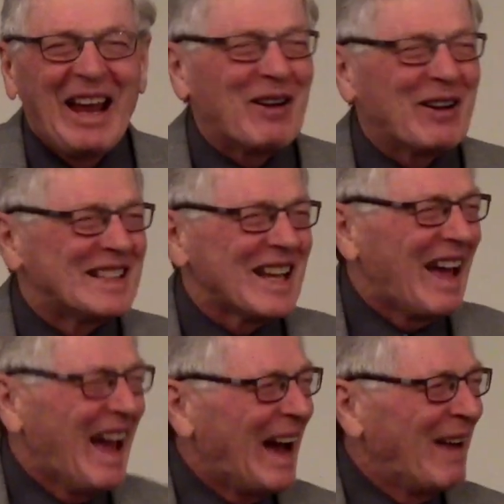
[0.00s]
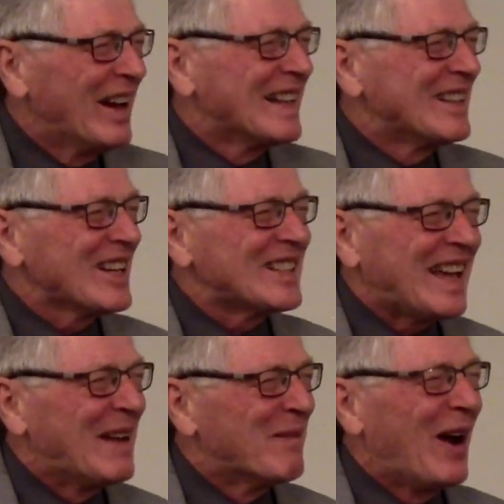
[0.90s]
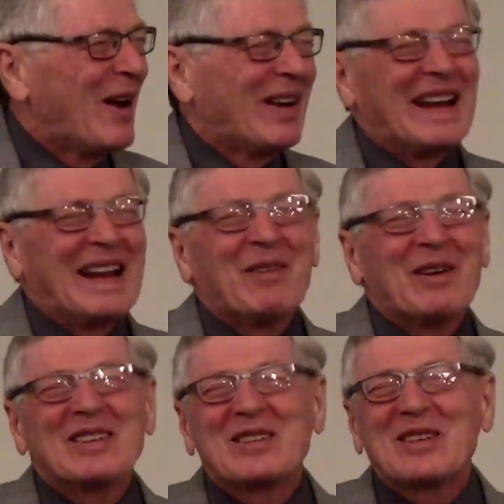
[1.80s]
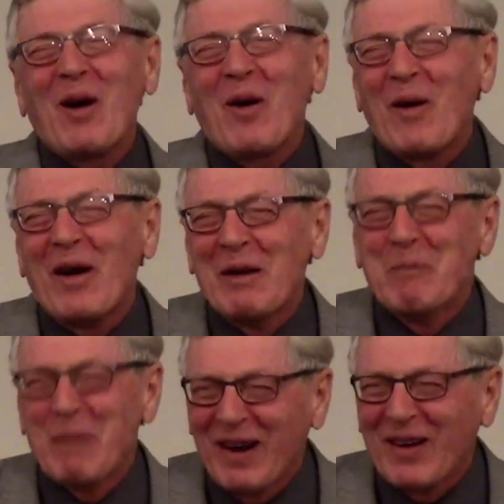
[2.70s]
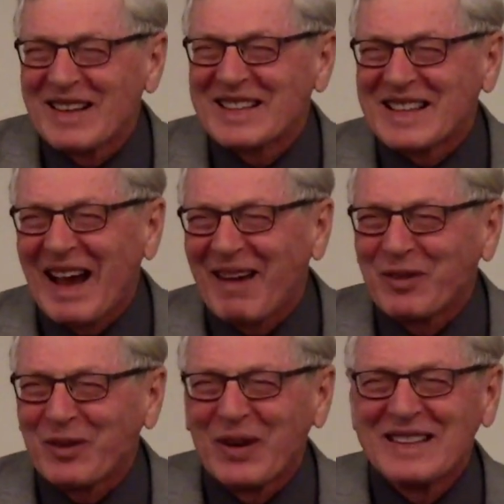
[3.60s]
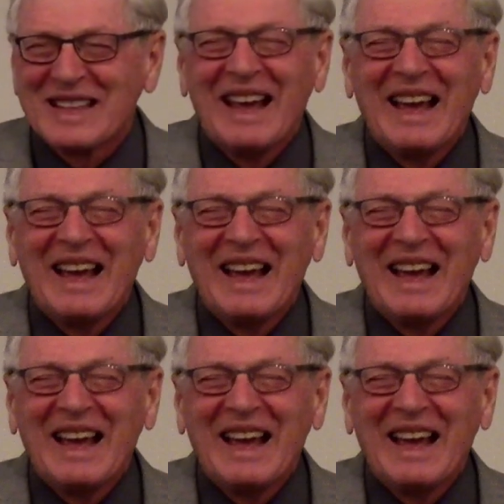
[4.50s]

It just came out, and he was so embarrassed afterwards